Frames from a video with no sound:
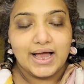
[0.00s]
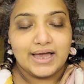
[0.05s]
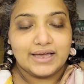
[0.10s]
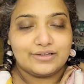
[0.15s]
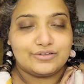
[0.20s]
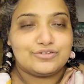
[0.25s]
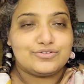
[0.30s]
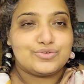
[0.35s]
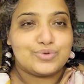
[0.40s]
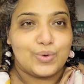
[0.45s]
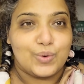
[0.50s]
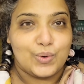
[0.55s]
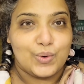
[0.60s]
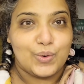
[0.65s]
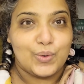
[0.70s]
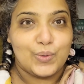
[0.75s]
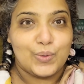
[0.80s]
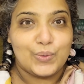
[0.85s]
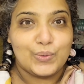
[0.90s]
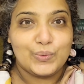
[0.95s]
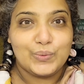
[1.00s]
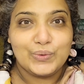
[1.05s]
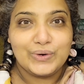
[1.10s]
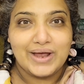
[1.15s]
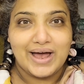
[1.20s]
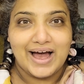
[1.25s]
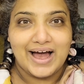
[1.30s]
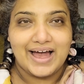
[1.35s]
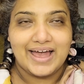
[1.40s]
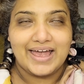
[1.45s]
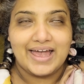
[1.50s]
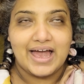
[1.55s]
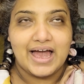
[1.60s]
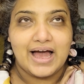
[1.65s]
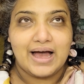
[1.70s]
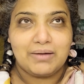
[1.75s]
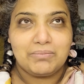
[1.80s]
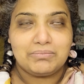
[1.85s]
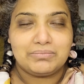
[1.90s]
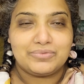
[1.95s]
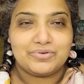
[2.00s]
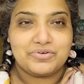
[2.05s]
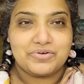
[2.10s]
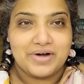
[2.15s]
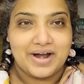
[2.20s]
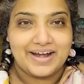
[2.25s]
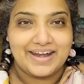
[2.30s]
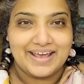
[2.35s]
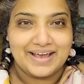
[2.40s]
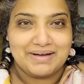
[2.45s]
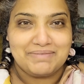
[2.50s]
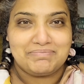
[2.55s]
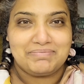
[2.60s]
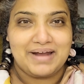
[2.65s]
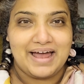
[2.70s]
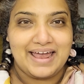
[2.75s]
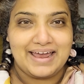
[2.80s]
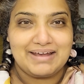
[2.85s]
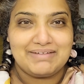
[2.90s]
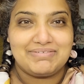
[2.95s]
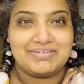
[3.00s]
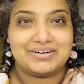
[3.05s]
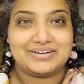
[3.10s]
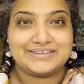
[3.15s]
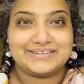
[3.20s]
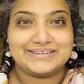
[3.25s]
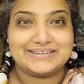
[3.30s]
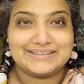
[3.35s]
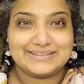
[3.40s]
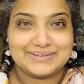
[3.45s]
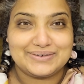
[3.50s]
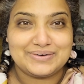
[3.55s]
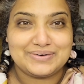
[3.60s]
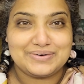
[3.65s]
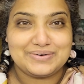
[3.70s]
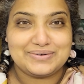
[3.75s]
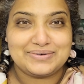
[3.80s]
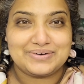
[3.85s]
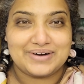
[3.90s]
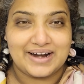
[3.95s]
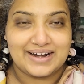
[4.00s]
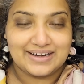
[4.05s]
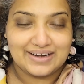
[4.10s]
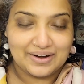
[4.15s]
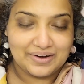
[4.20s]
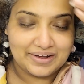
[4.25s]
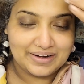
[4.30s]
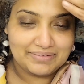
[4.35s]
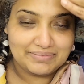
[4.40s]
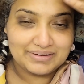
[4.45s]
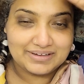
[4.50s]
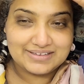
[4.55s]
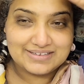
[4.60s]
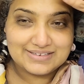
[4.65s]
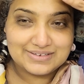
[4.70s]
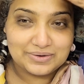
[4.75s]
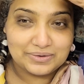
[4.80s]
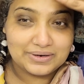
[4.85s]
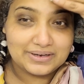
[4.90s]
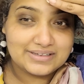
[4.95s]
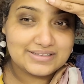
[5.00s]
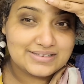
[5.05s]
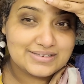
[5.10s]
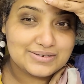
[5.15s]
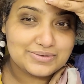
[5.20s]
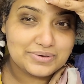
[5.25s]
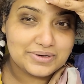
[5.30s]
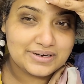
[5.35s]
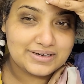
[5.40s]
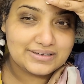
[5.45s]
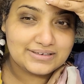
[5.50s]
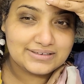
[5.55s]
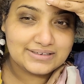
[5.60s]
It's so cold. I am dreading applying it because it's so cold right now. Anyways, so let's do it.